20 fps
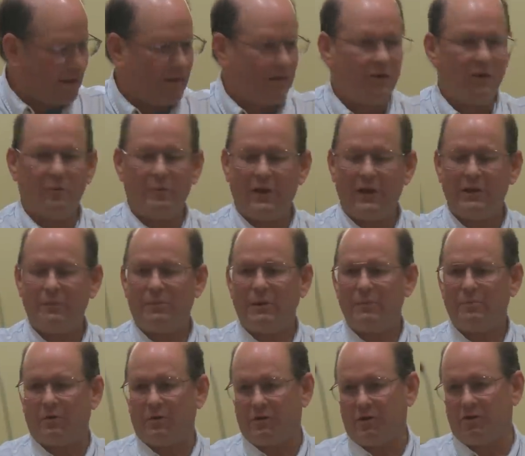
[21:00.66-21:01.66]
You know, many
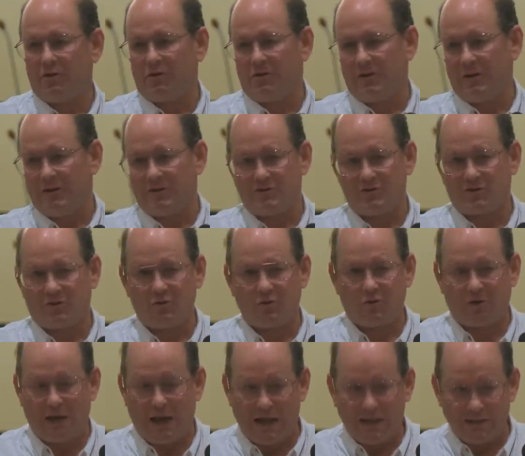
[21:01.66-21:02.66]
people, you're in school,
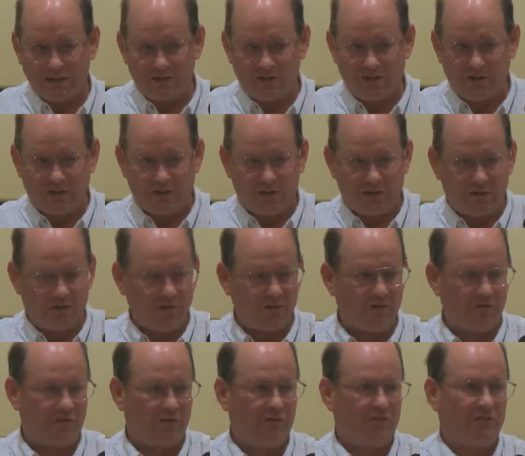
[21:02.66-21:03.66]
college here,
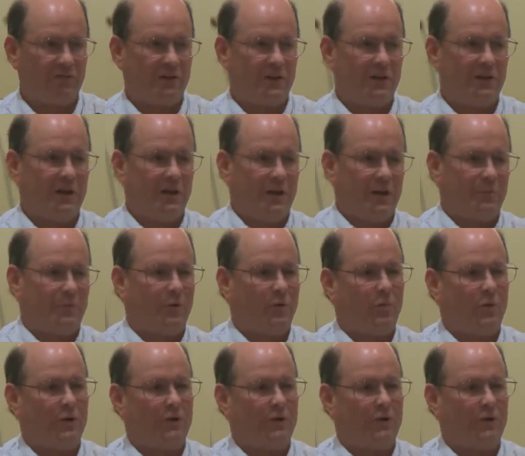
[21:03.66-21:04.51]
university, but